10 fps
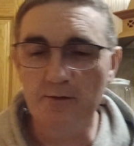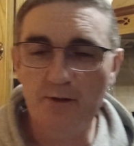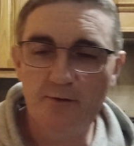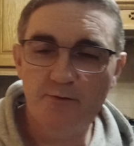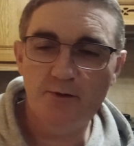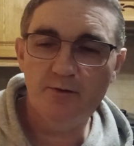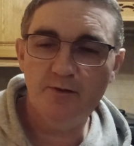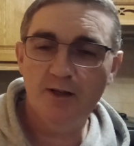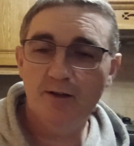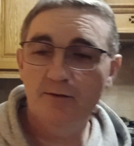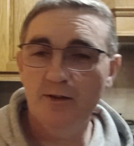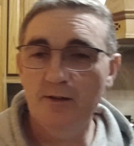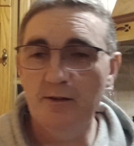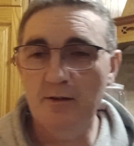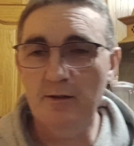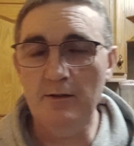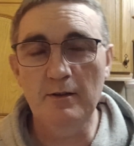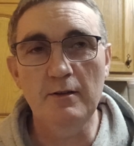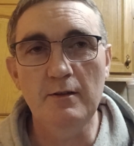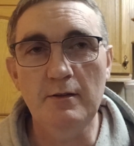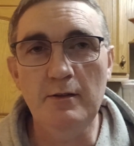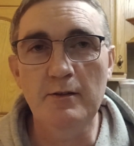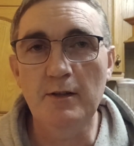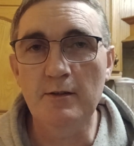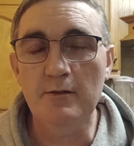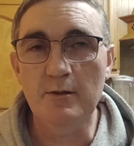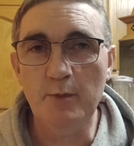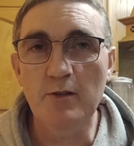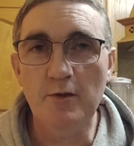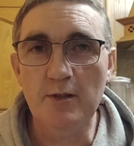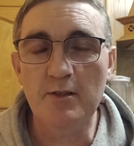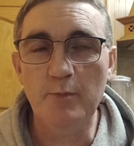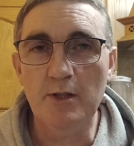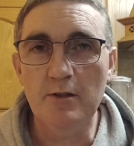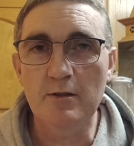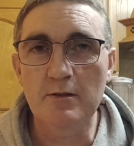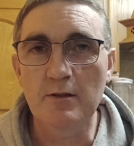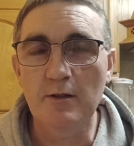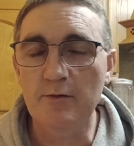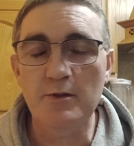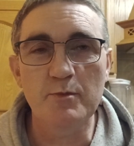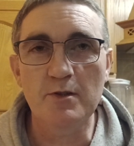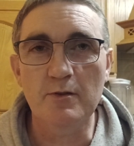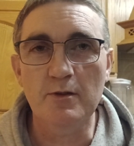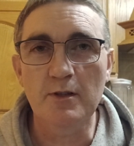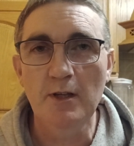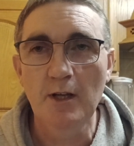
If you have had a near-death or a spiritual experience of some sort,